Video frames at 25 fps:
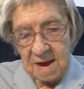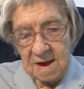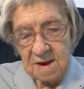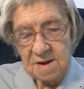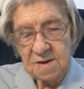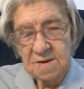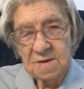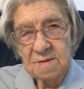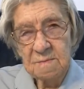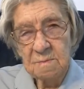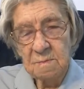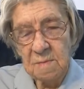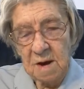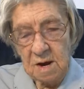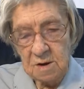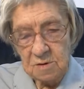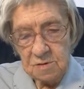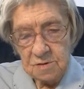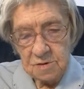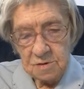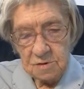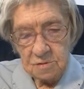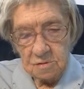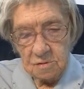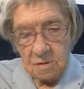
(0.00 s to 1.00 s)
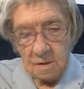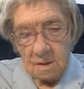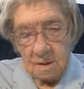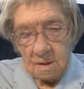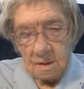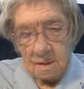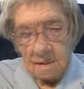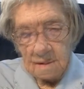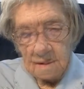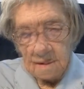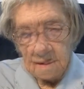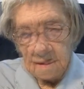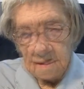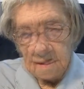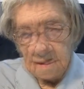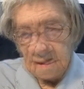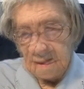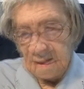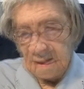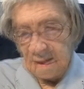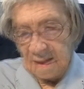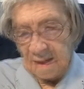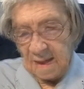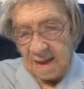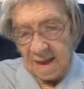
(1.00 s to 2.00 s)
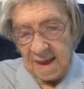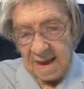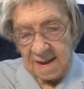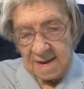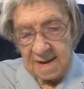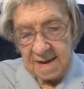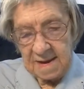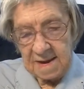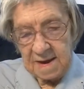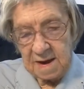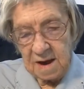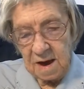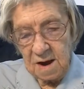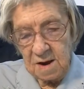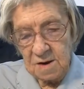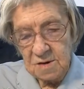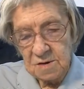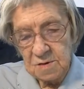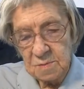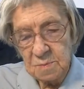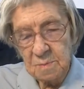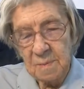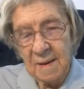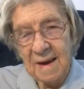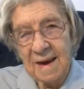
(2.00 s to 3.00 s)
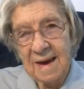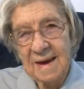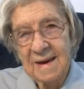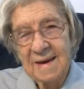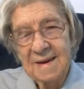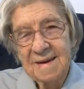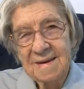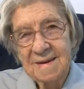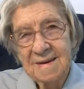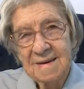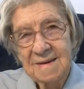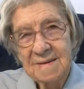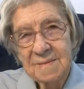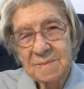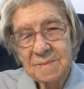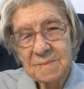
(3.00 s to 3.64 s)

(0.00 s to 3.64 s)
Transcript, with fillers: is most strong. And it goes back